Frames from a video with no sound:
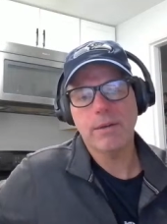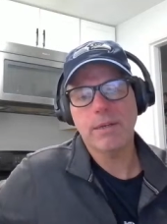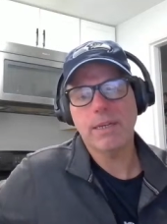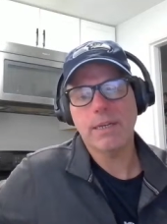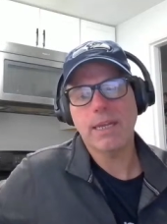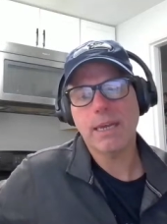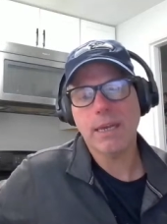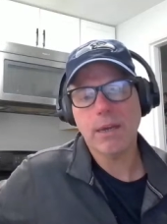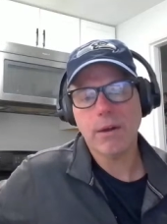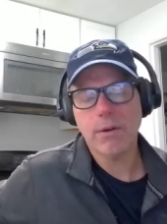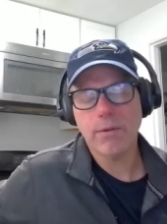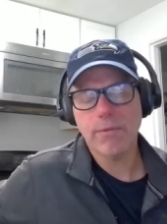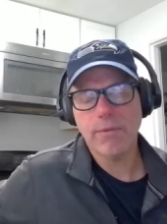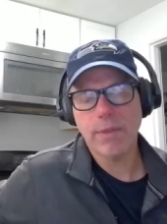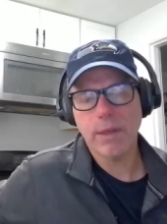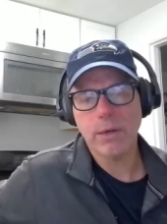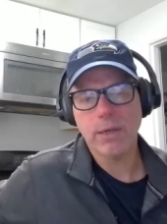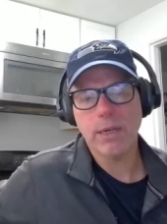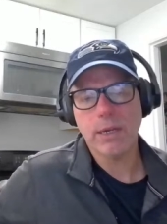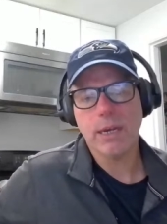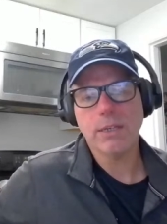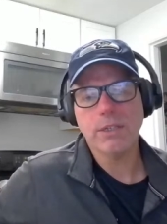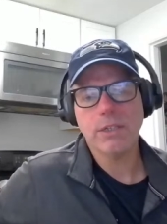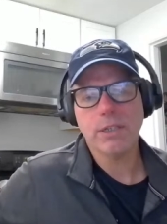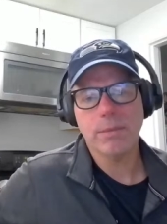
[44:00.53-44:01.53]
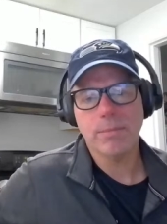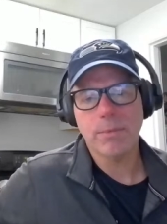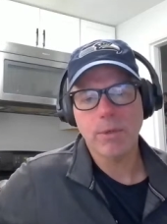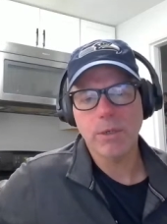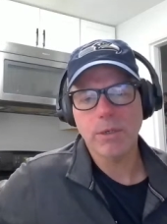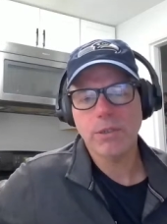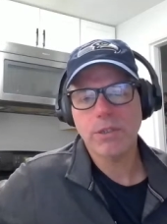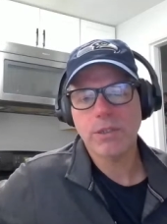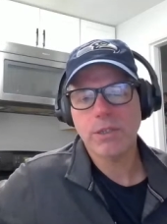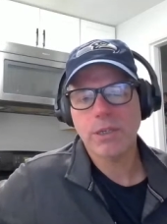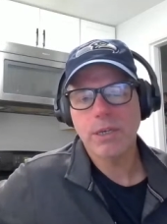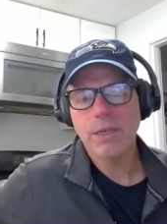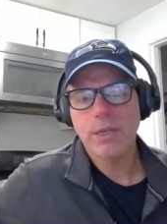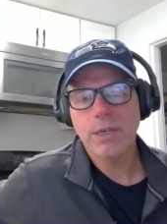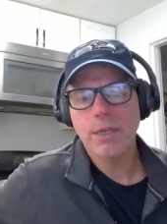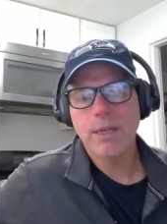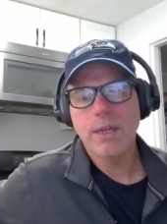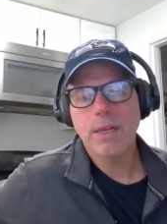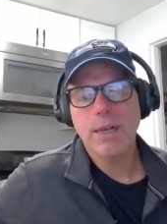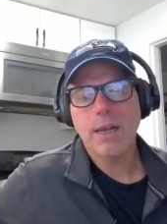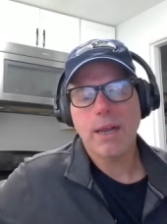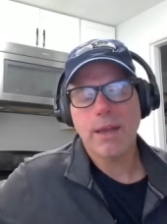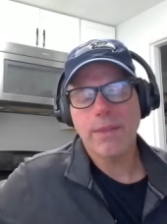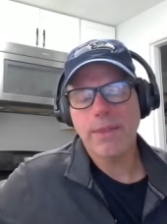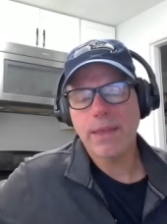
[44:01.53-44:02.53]
take care of their customers.
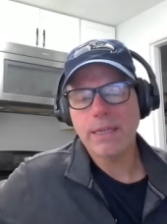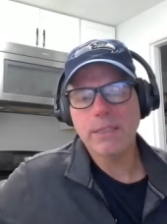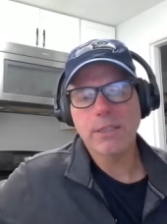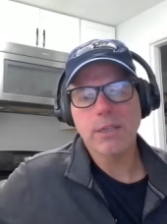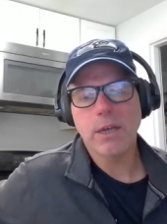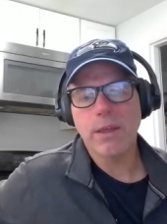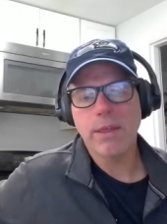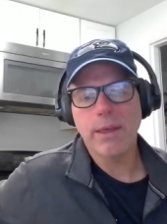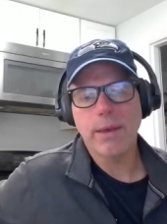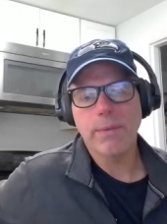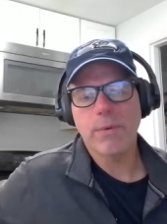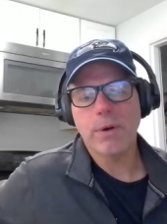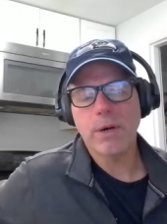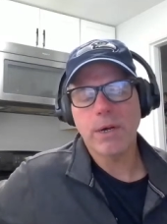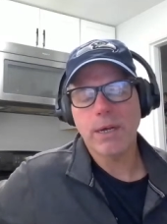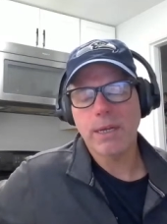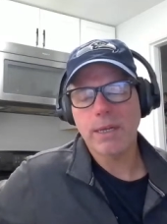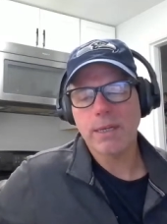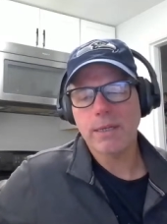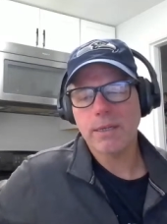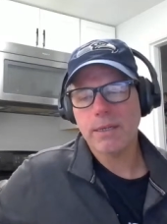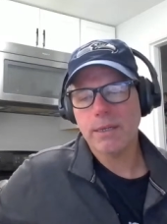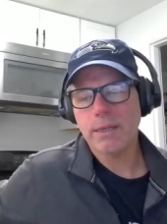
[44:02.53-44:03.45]
And that's all they want.